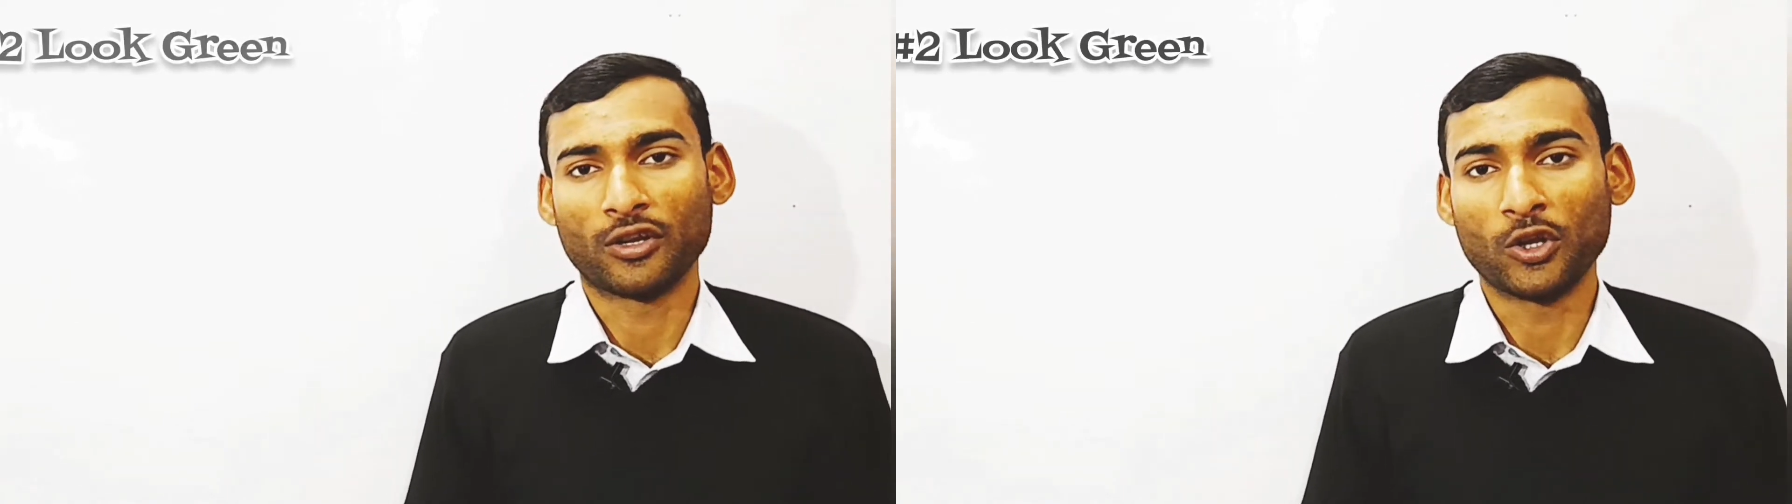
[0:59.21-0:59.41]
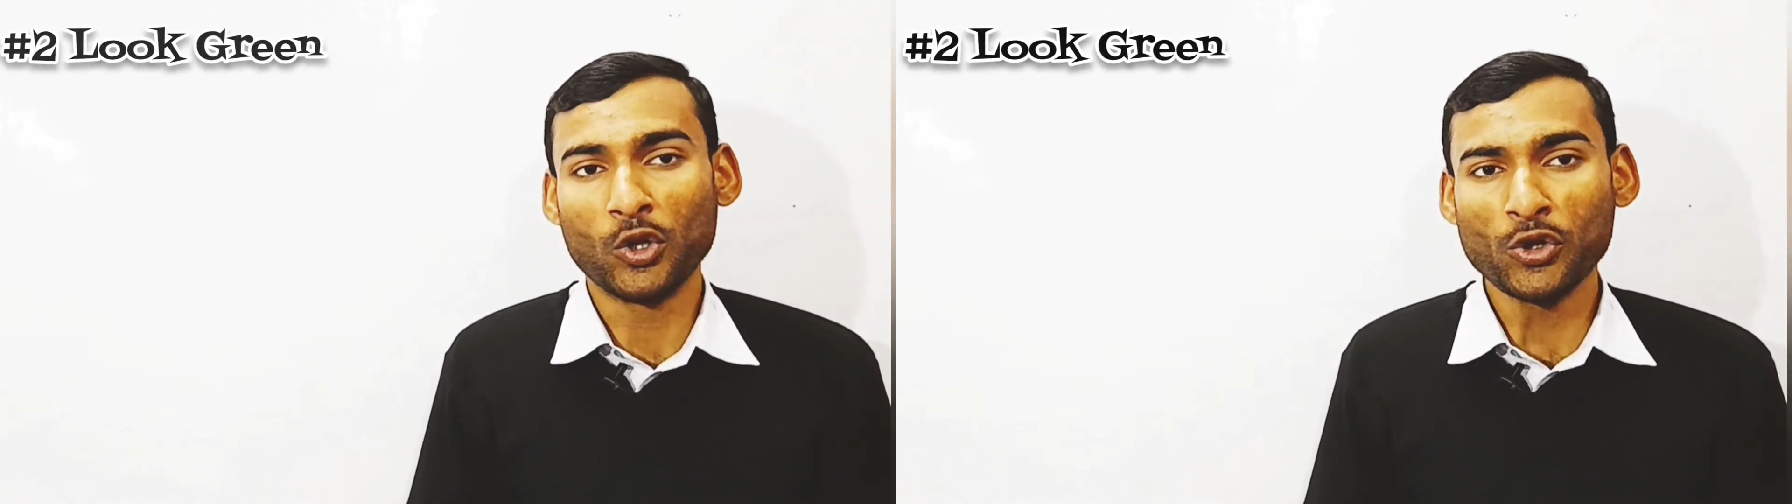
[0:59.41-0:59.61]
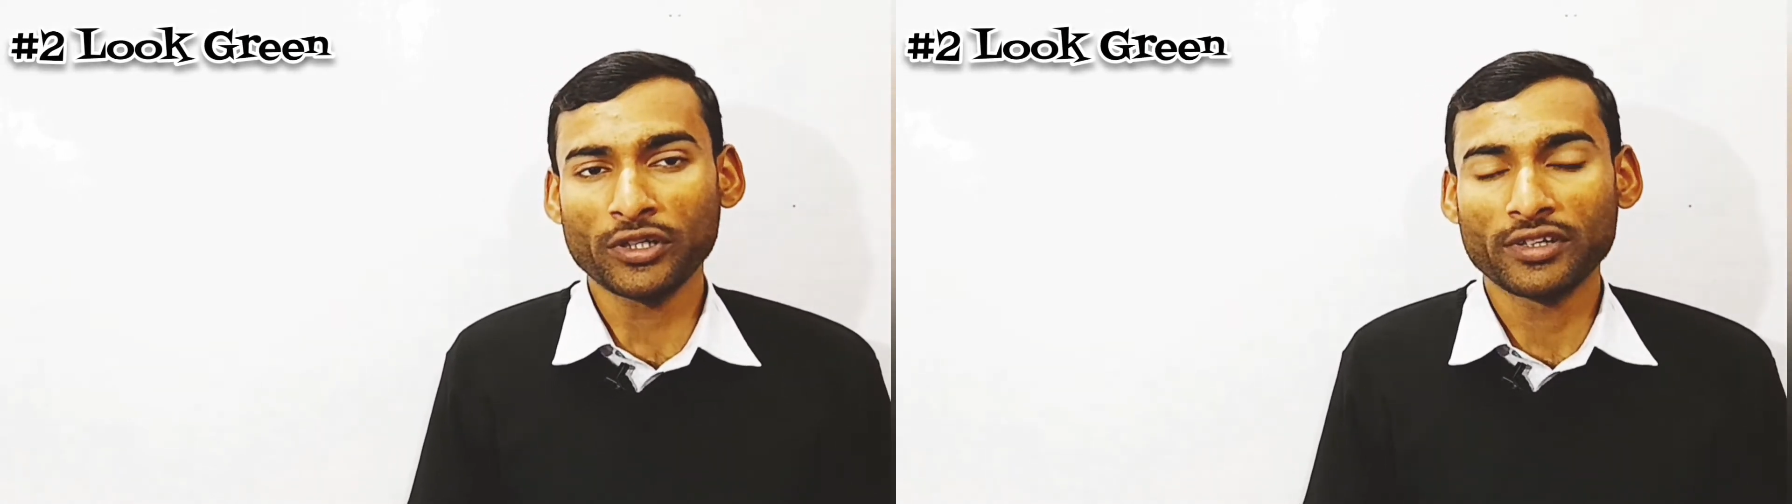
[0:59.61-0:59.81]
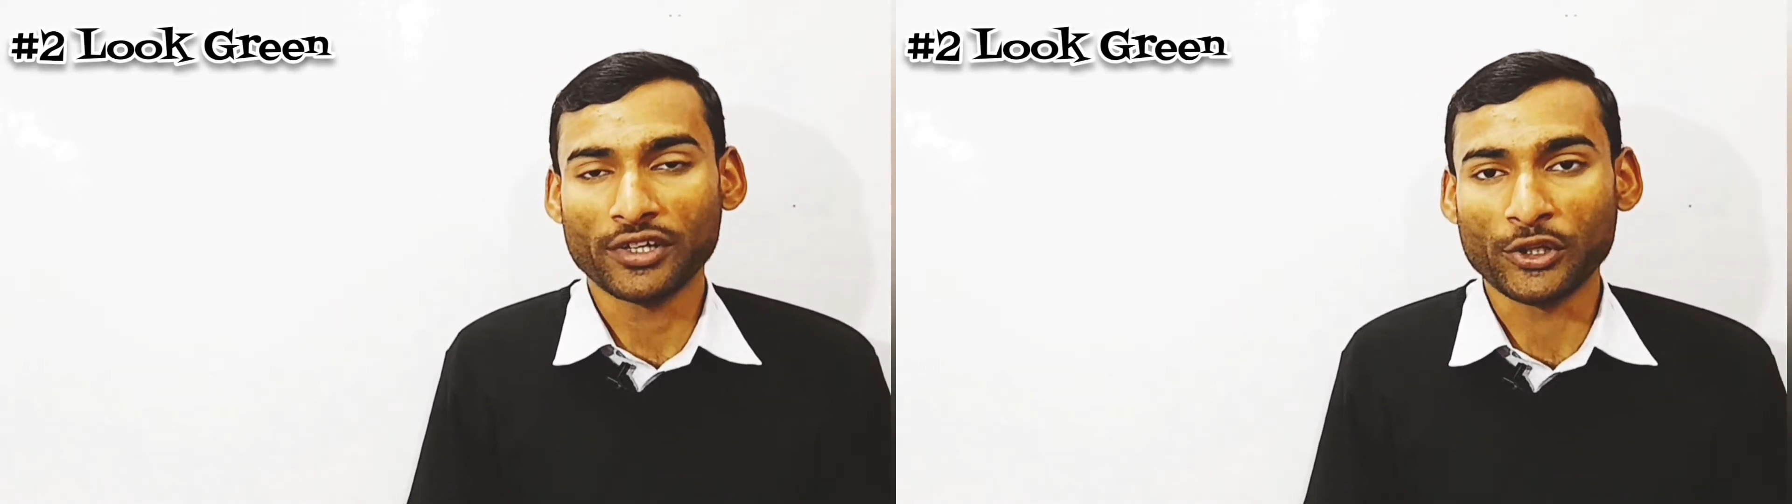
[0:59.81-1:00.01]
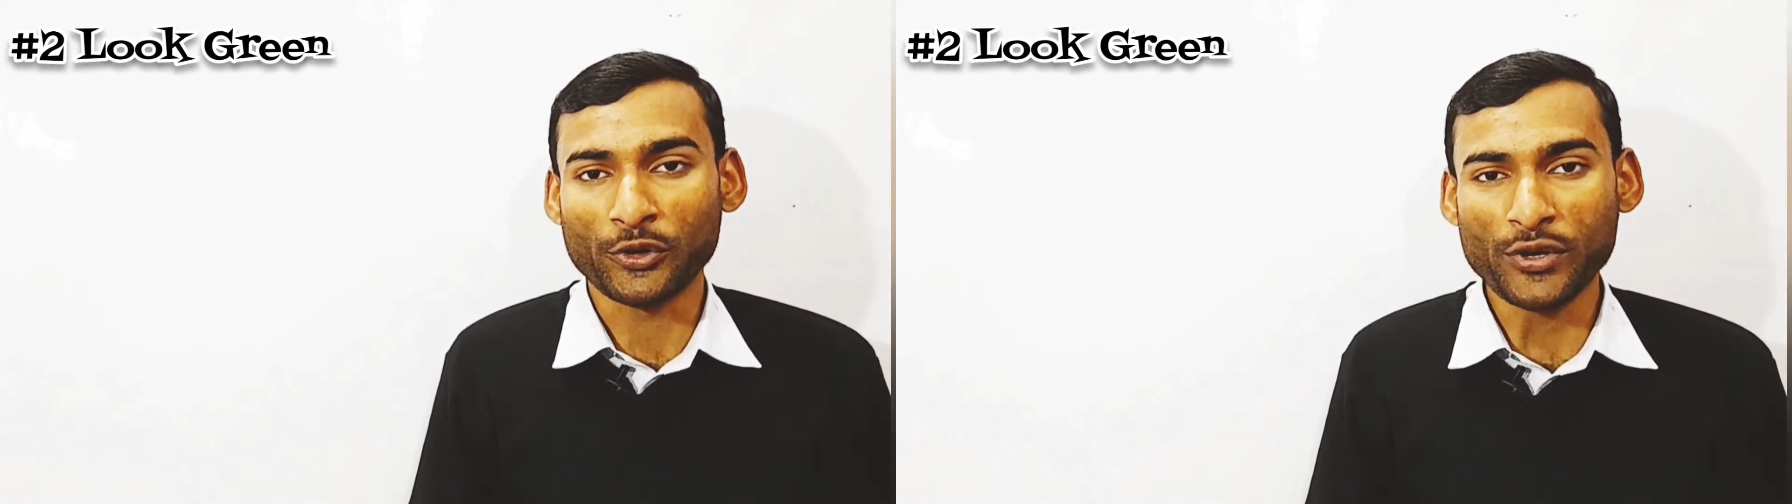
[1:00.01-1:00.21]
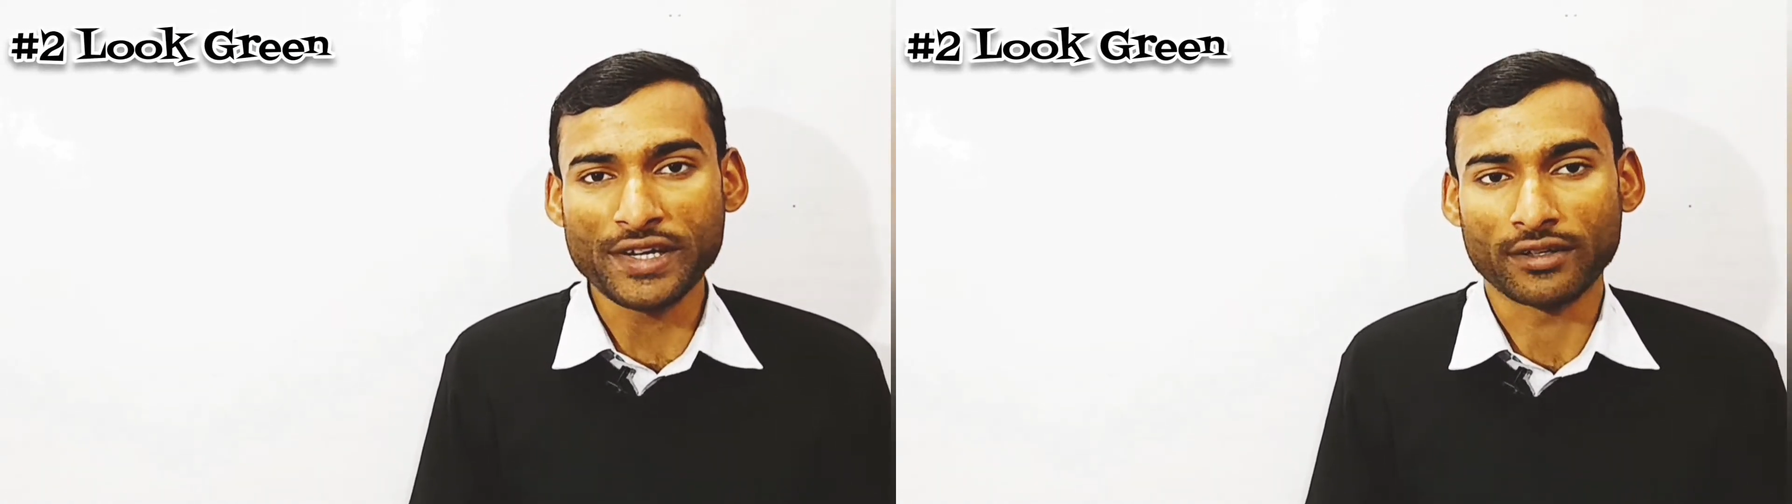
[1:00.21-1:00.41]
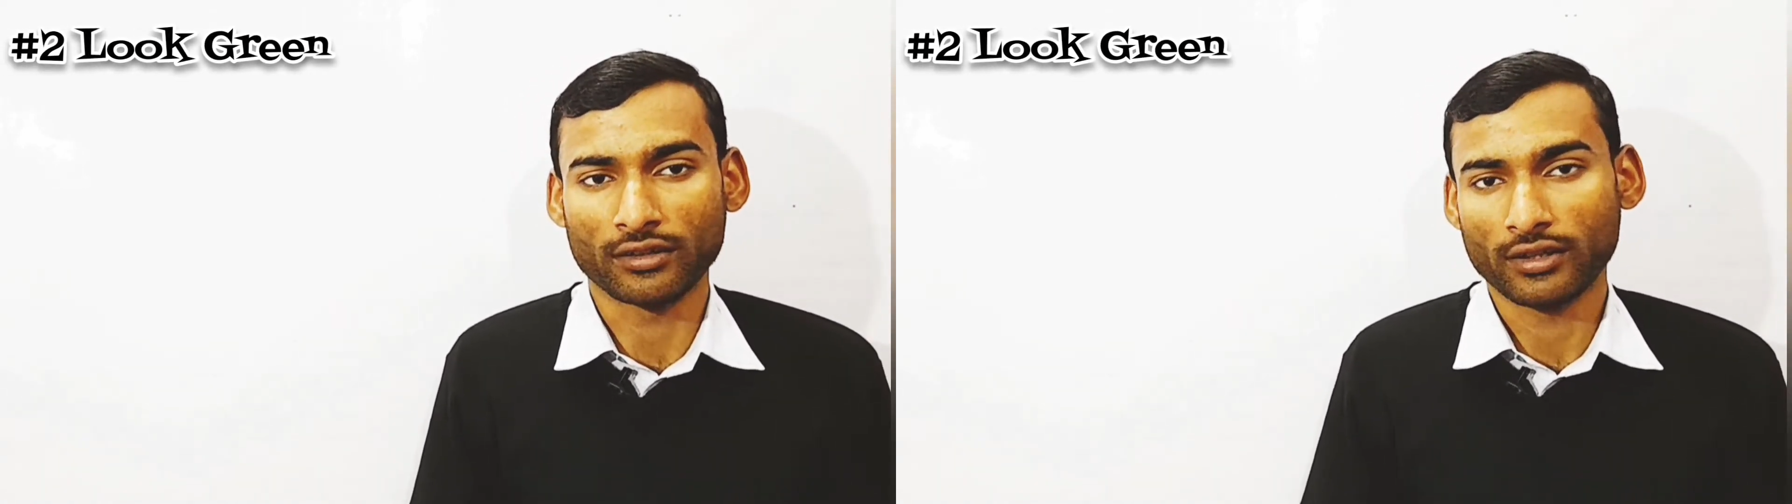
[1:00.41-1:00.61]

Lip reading: look green.